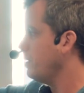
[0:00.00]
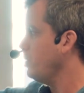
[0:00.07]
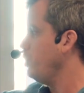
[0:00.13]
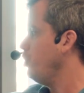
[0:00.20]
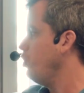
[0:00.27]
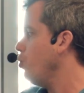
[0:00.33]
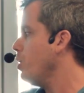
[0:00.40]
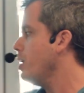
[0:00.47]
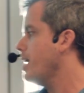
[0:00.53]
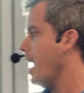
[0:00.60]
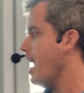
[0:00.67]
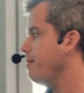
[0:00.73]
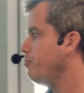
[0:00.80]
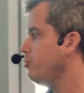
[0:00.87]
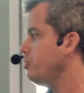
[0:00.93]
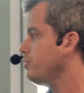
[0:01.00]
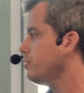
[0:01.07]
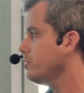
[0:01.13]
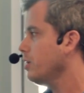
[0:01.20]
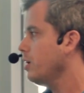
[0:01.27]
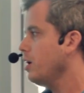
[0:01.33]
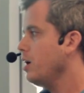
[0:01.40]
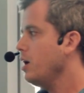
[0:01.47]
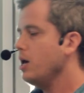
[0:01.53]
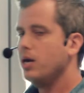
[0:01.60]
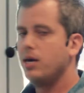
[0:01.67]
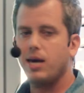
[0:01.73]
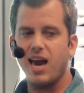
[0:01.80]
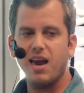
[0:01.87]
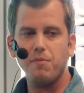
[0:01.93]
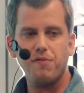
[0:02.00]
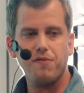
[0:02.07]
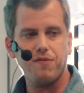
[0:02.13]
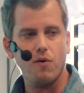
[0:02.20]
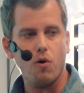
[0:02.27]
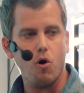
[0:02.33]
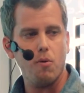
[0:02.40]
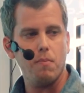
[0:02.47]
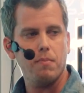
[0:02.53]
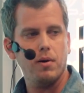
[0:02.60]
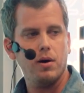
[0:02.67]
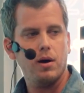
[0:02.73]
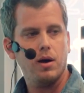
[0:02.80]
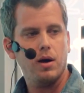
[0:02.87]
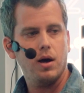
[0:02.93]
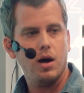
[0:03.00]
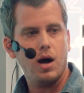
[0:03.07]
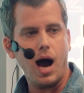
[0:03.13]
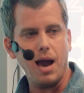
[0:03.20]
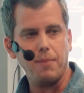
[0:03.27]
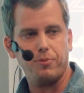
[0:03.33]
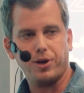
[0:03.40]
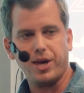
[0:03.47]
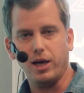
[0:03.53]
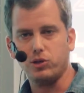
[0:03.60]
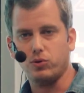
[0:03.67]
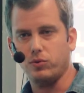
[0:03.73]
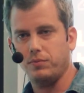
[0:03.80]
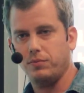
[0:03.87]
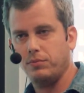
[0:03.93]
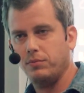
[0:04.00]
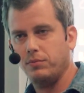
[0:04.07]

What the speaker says: new gamers came from hyper casual.